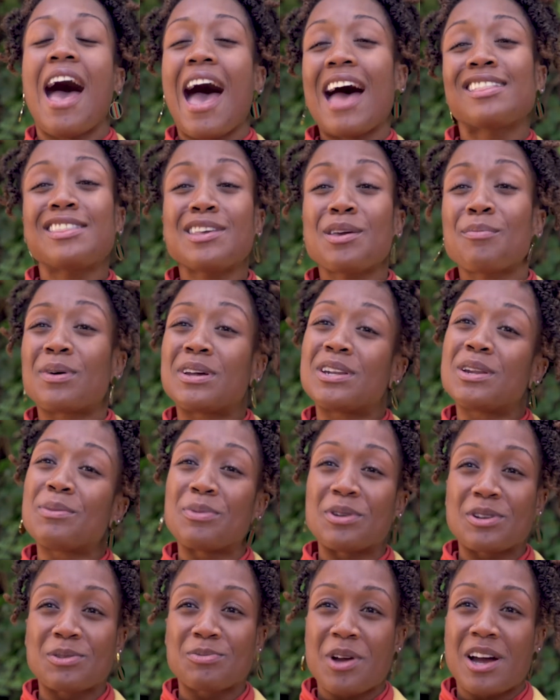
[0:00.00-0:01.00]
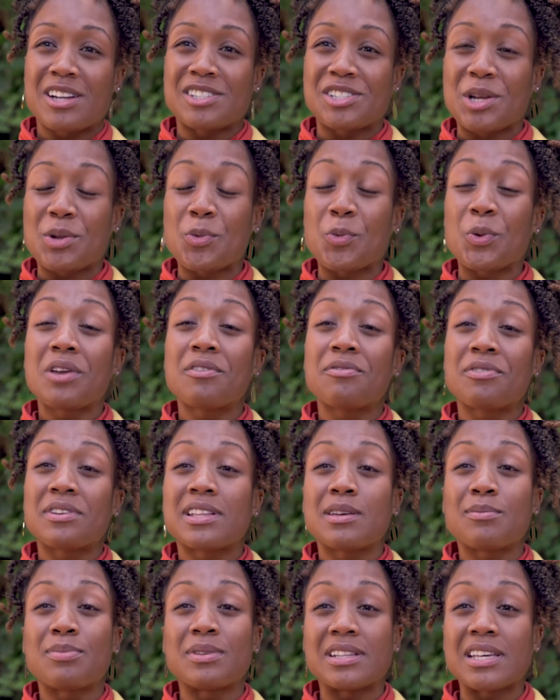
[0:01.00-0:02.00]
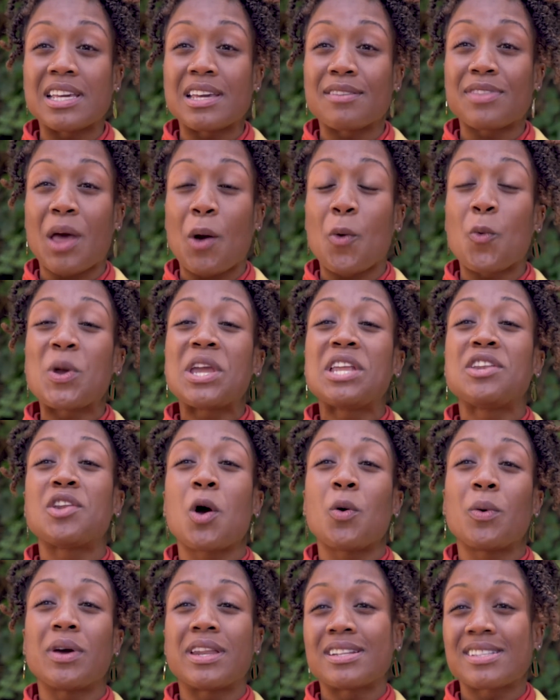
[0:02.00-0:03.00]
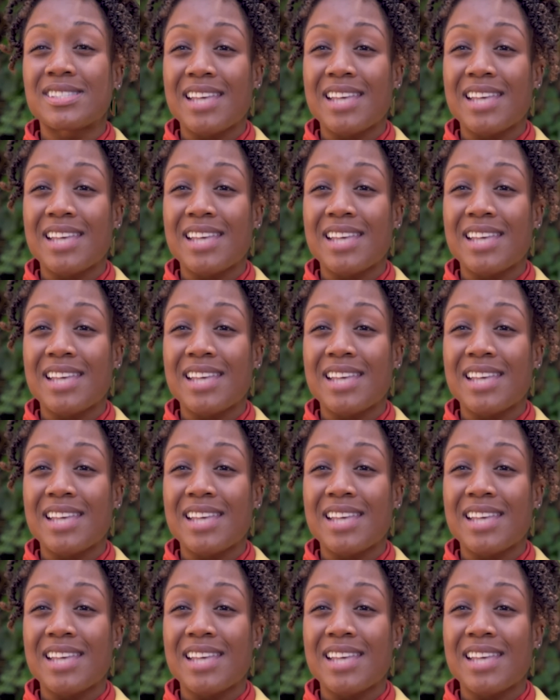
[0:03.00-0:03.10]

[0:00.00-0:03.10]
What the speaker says: At the Abundant Birth Project, we really believe that we know what it